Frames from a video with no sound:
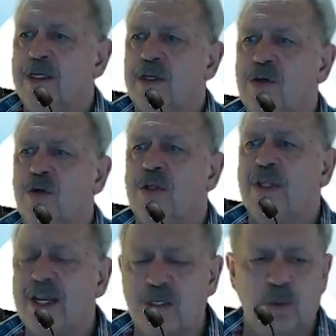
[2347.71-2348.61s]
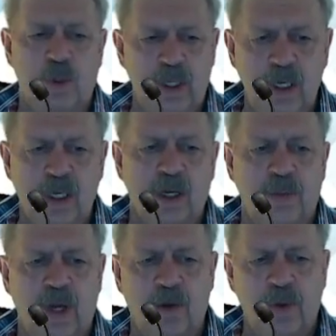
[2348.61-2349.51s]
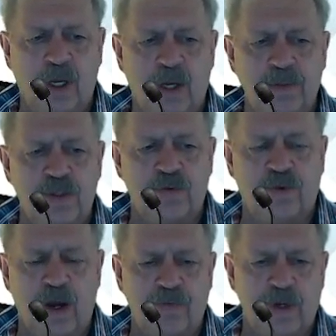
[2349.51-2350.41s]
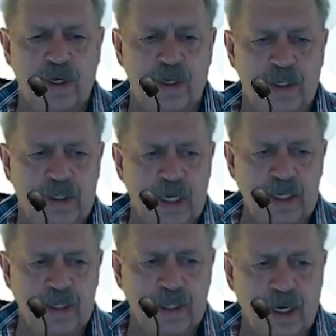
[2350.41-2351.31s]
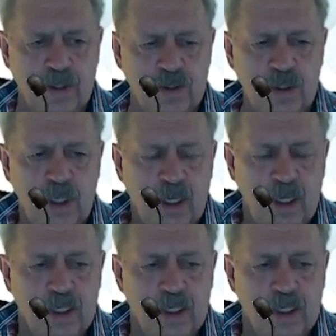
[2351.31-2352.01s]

So your taxable income now becomes 510,000.